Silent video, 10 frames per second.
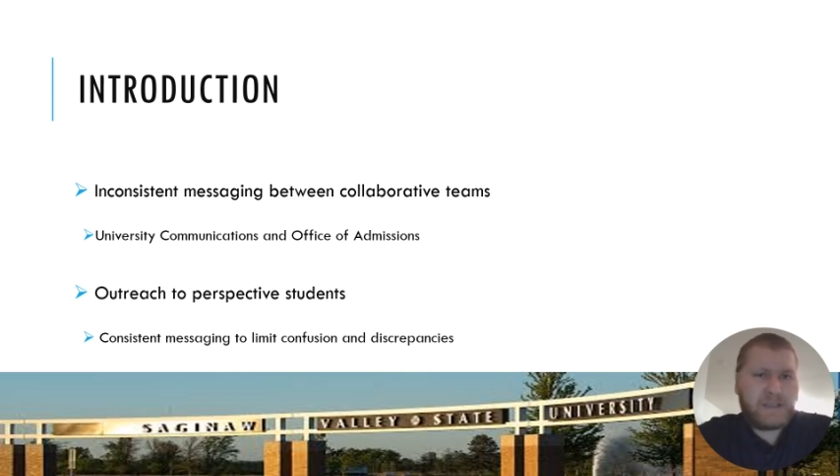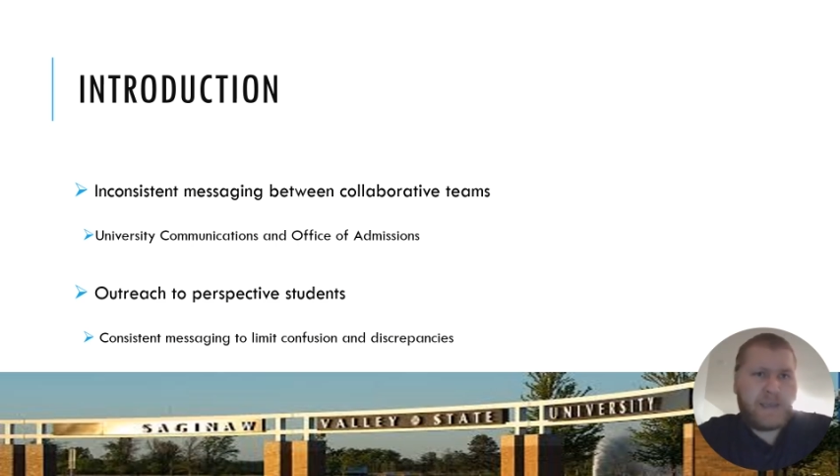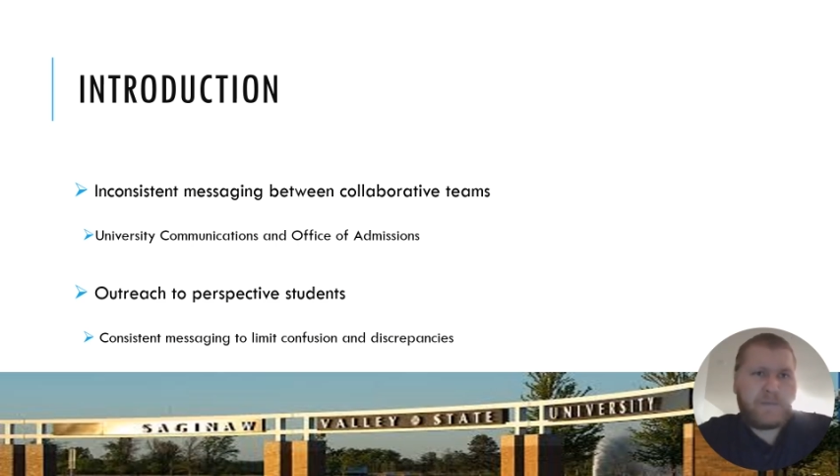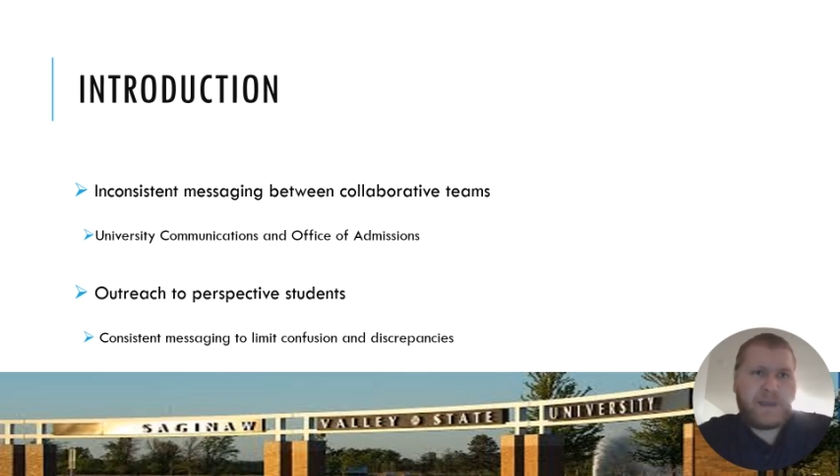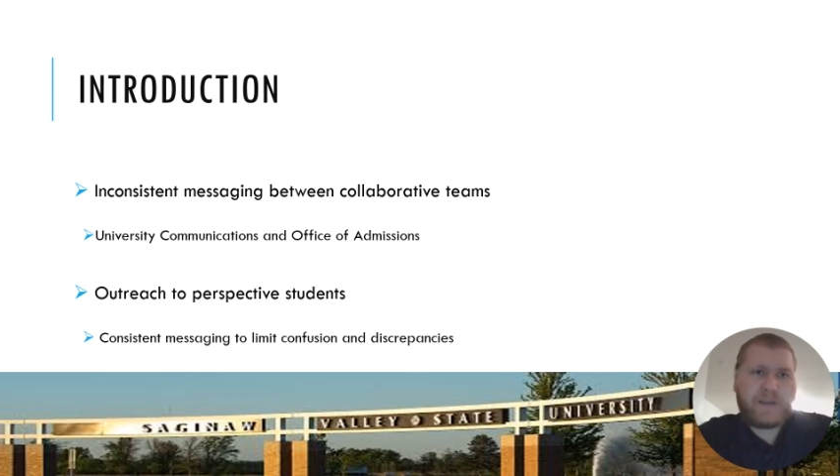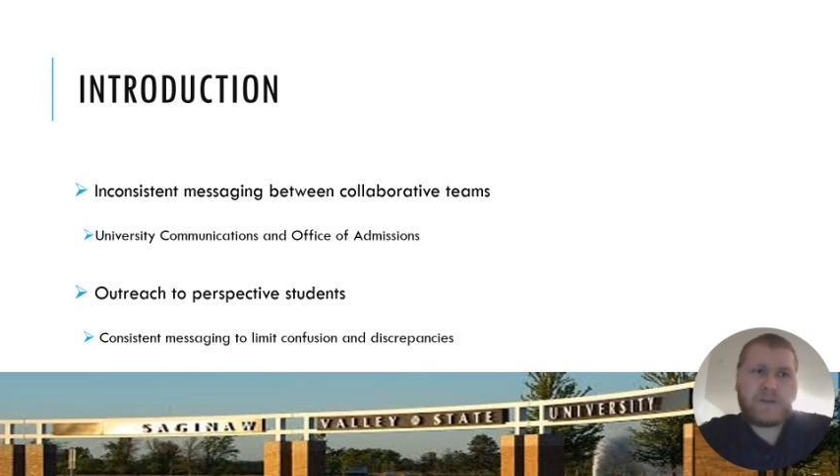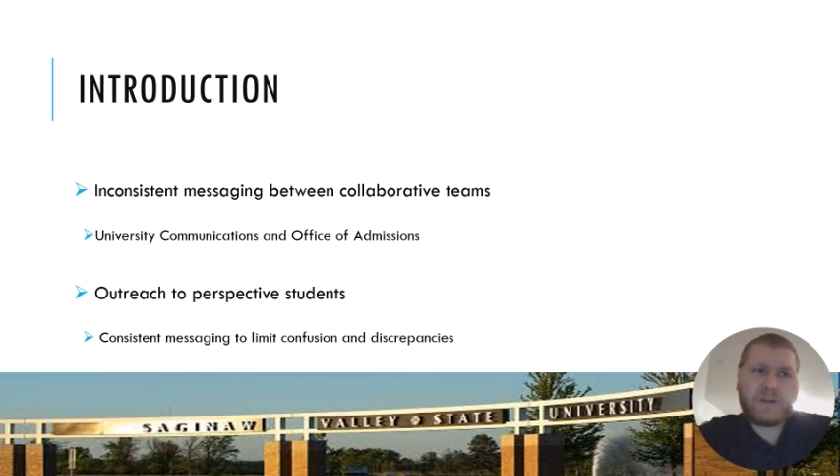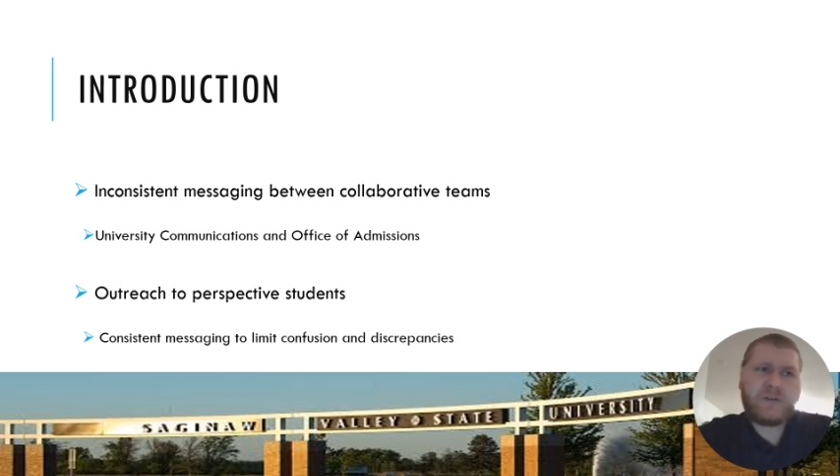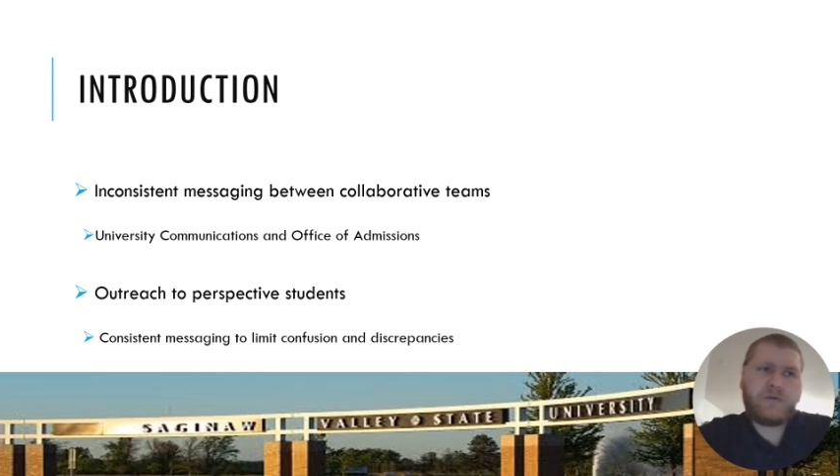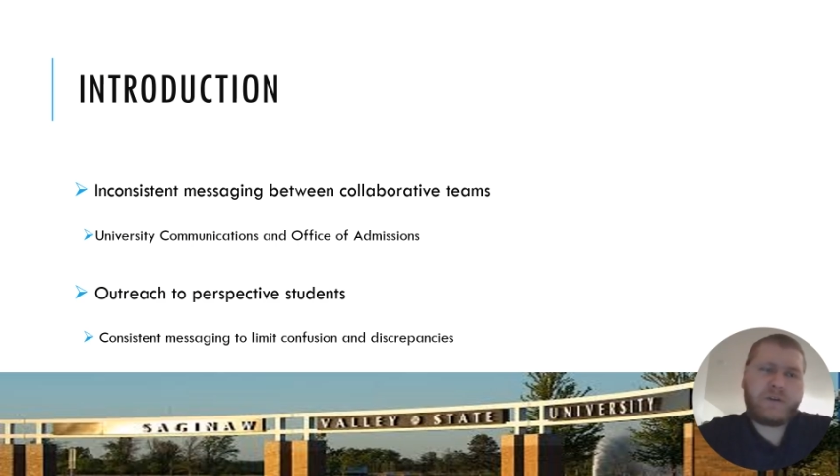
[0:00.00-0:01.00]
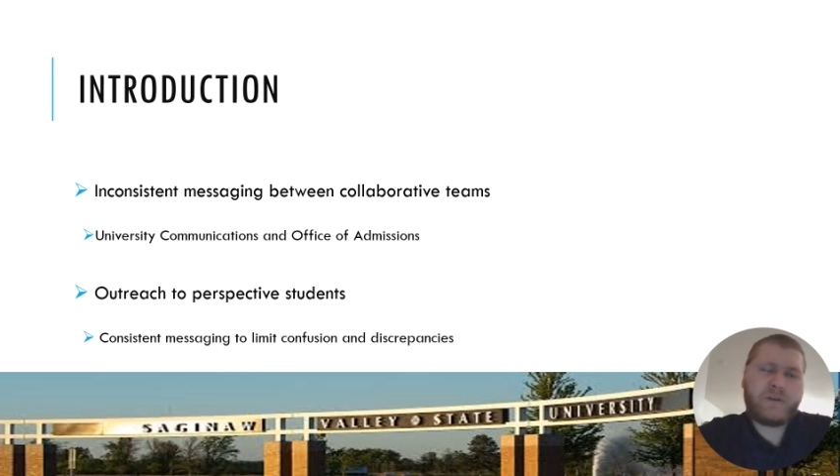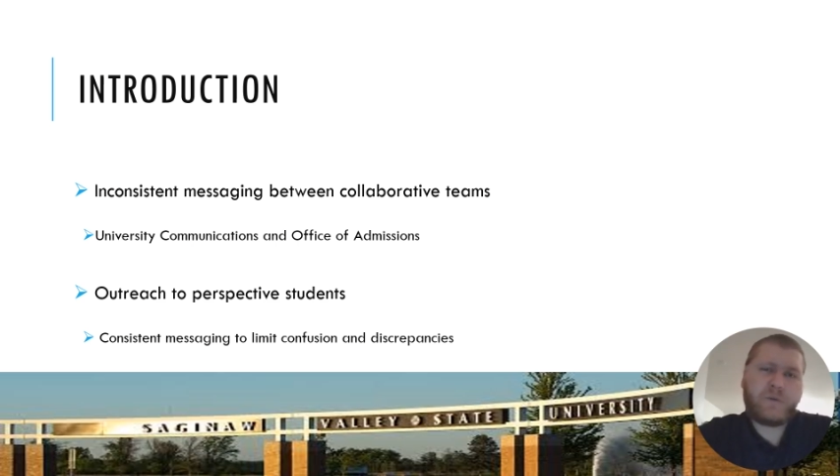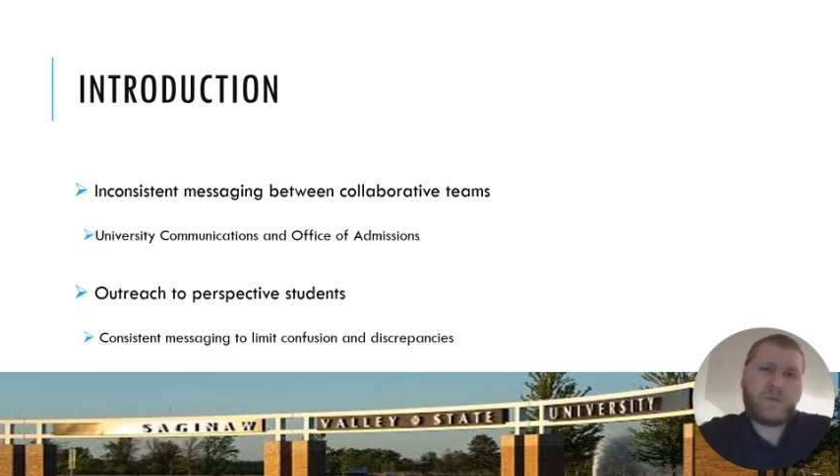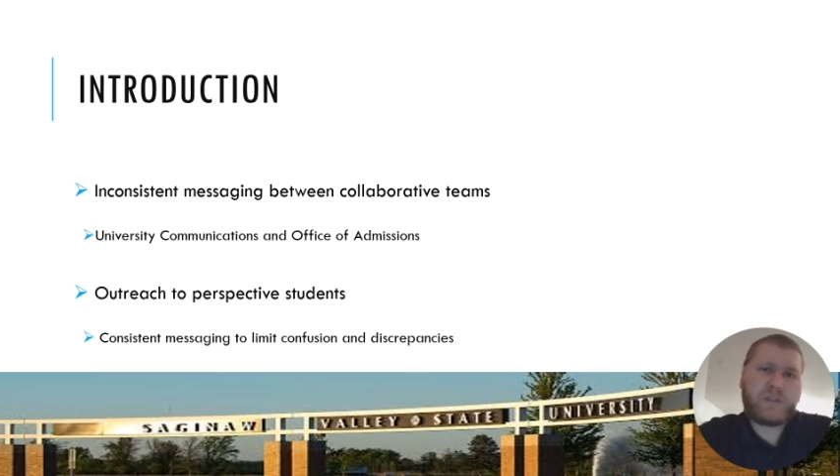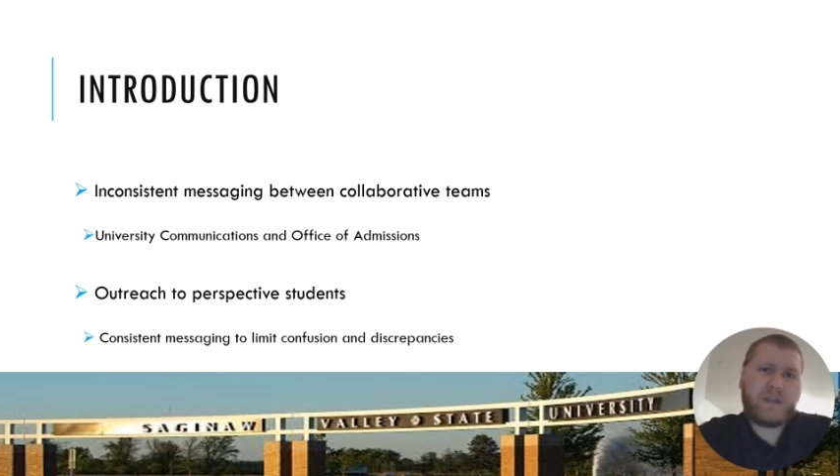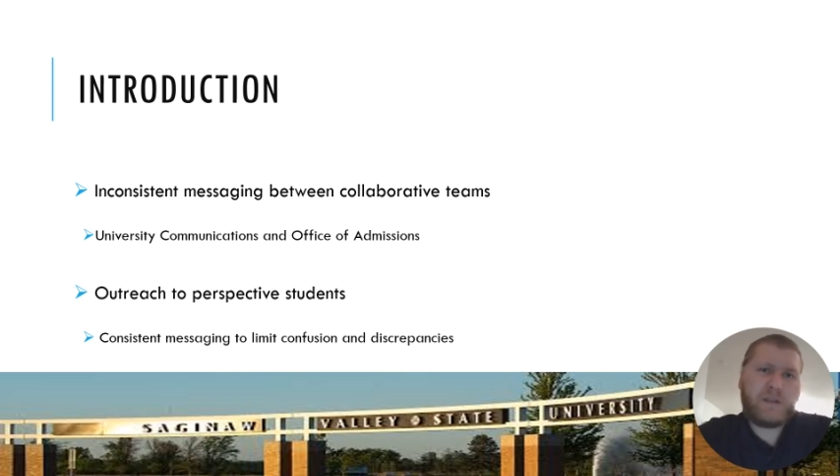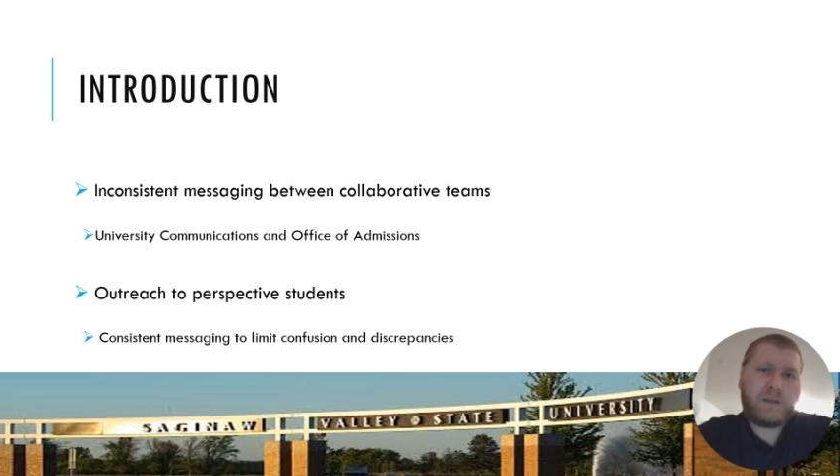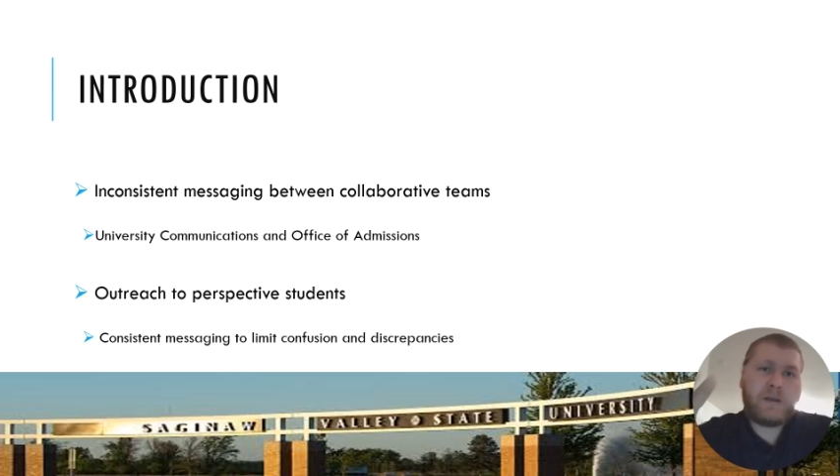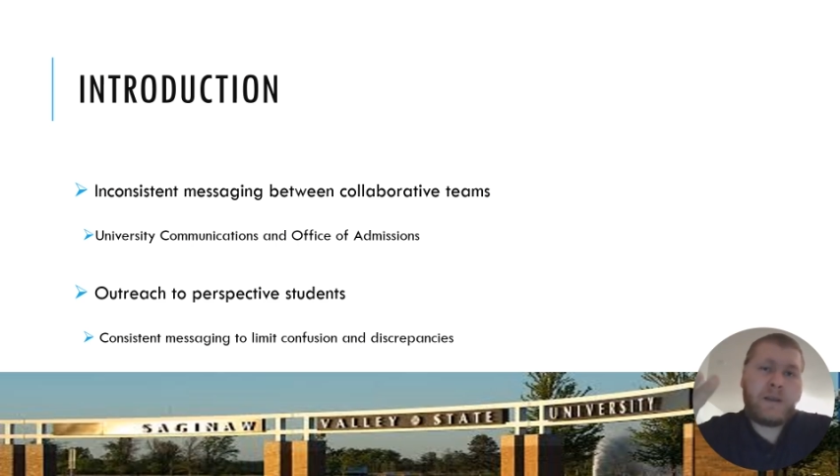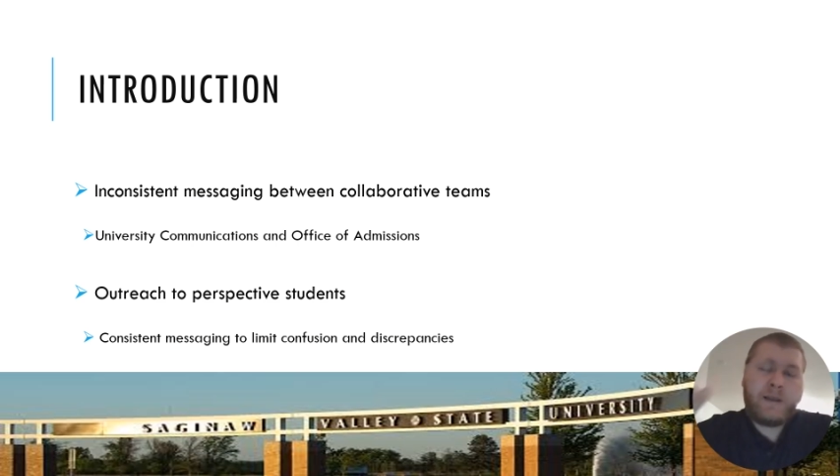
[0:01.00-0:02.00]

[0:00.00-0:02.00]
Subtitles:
campaigns to students, when we're sending